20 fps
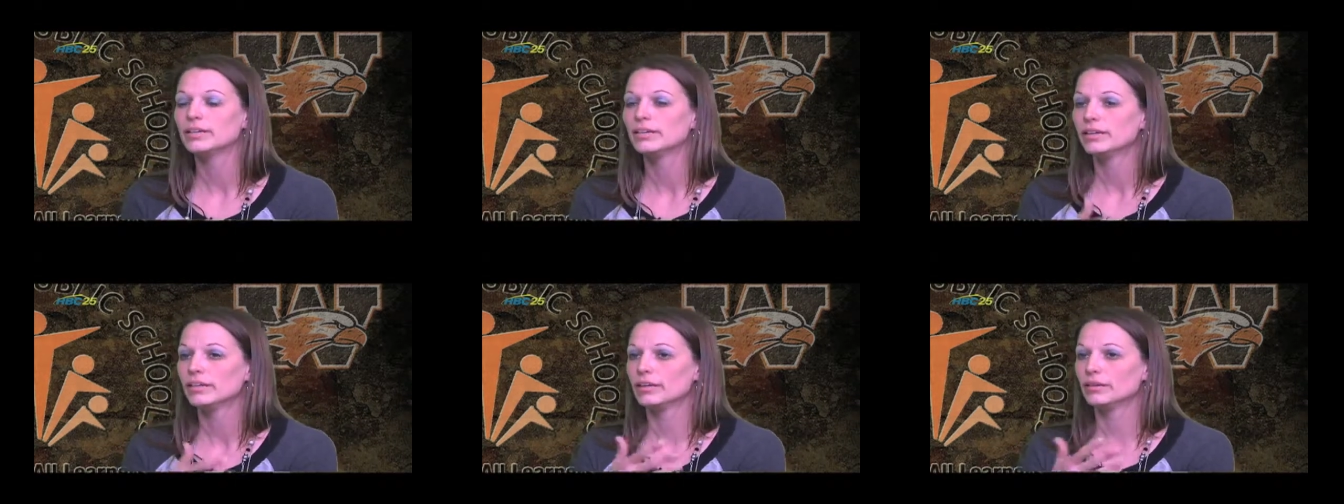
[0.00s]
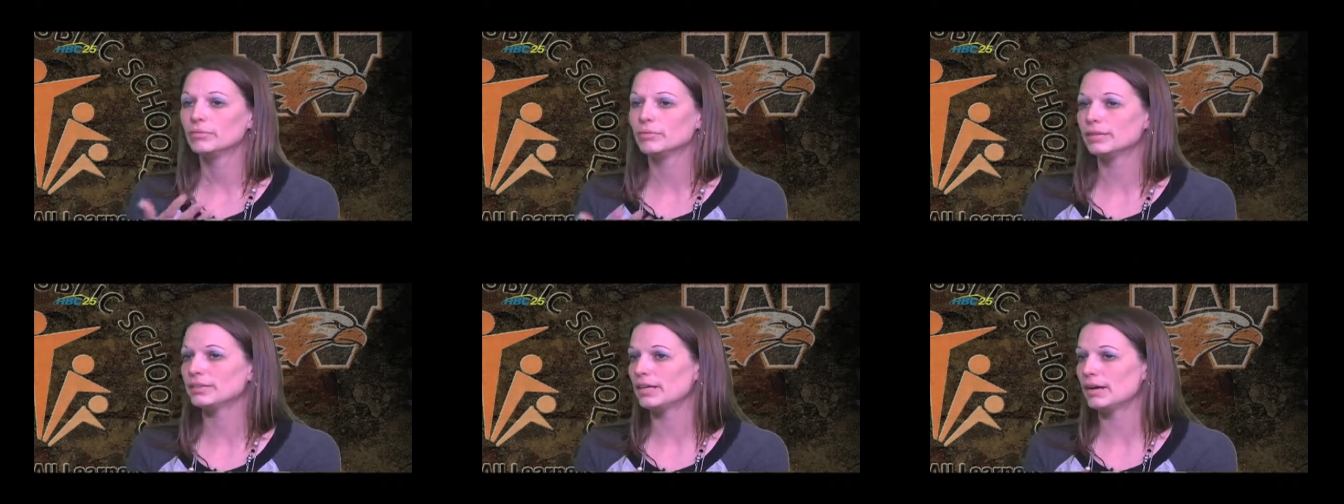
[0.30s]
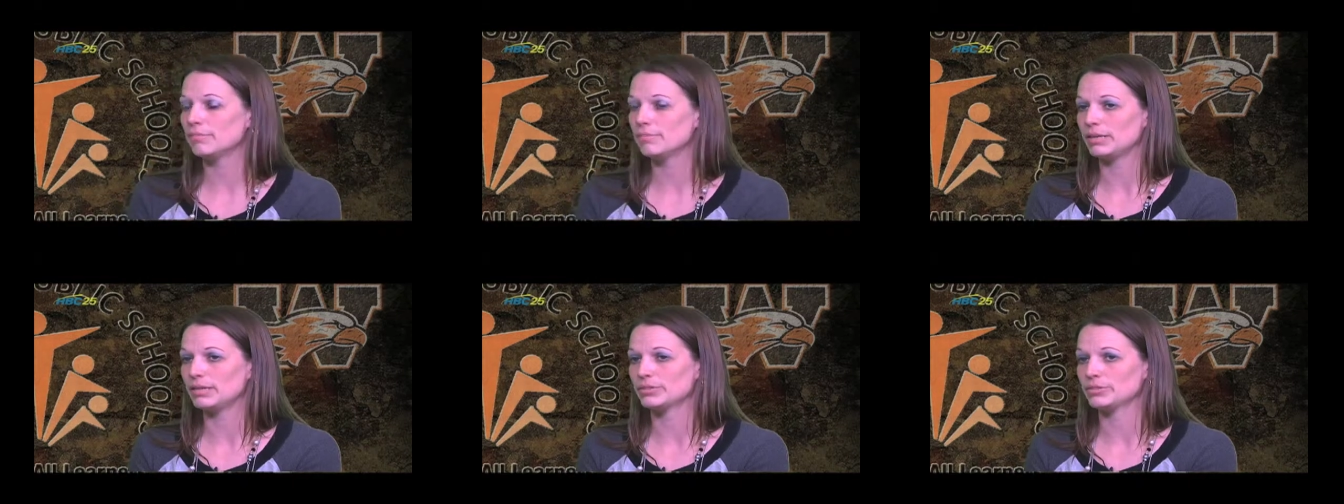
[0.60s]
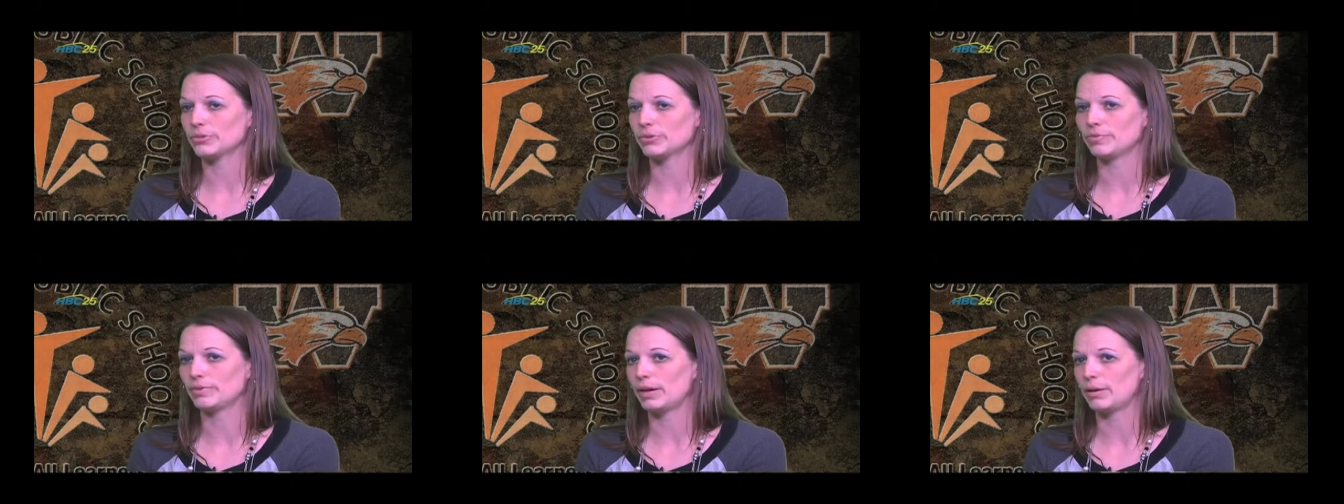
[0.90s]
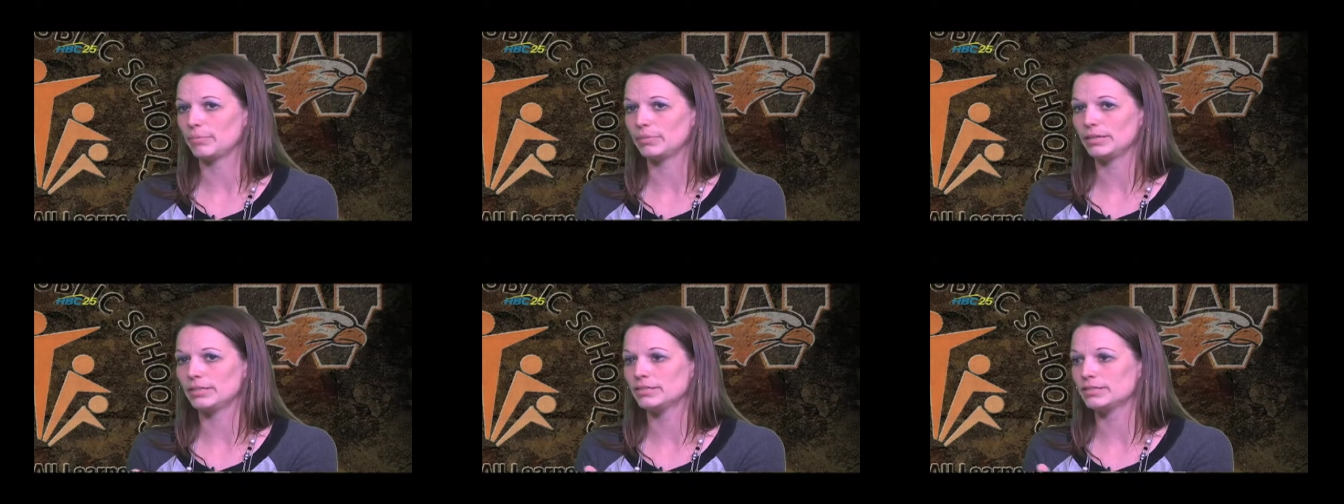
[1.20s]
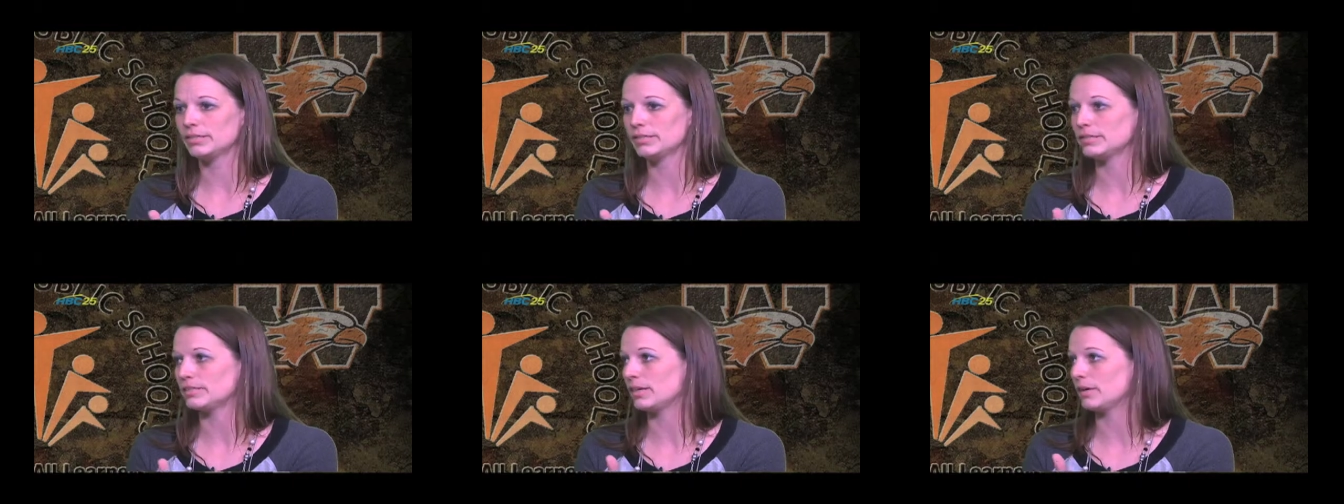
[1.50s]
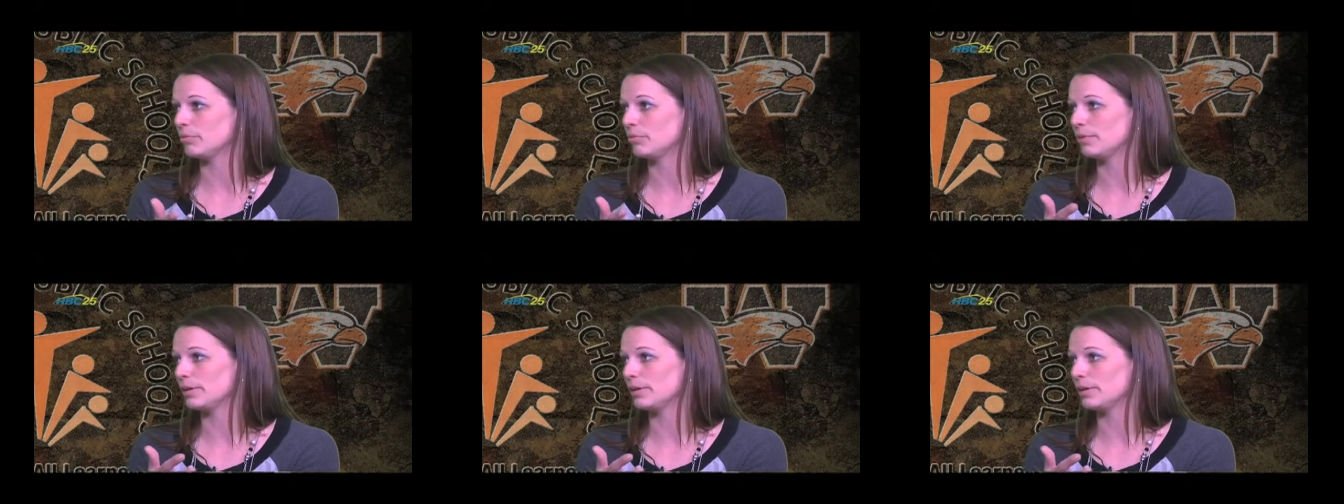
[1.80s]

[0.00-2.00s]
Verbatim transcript: And what that means for families is that mm-hmm.